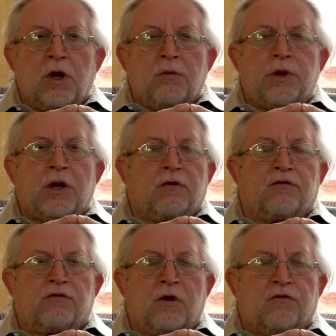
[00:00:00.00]

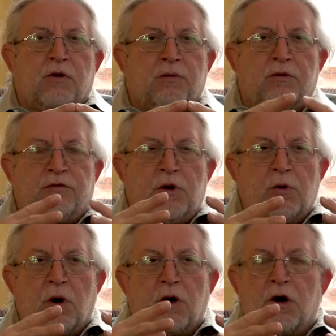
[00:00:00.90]
because some of
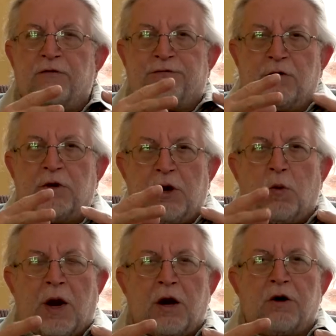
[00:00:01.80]
you are fully
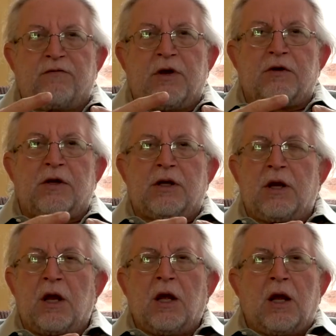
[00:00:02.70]
aware of it,
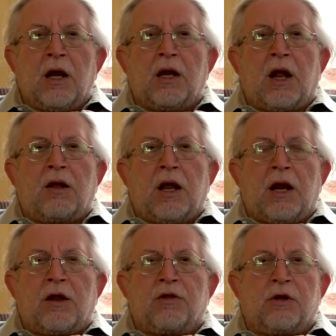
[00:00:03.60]
and
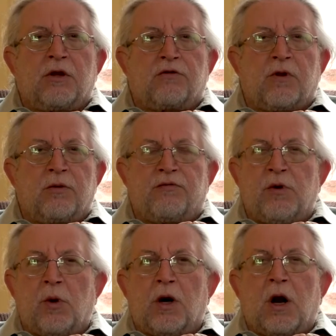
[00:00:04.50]
I think that some of
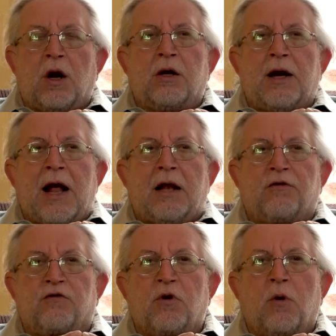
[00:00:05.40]
you are not
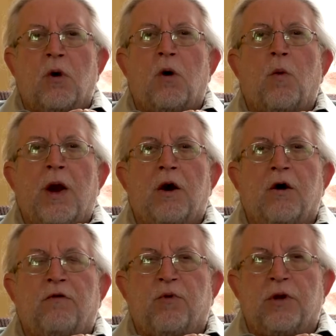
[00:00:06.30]
so aware
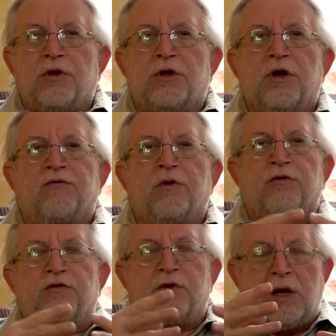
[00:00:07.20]
of what the
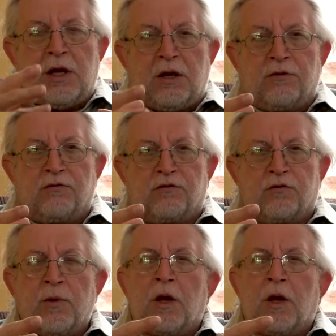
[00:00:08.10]
difference is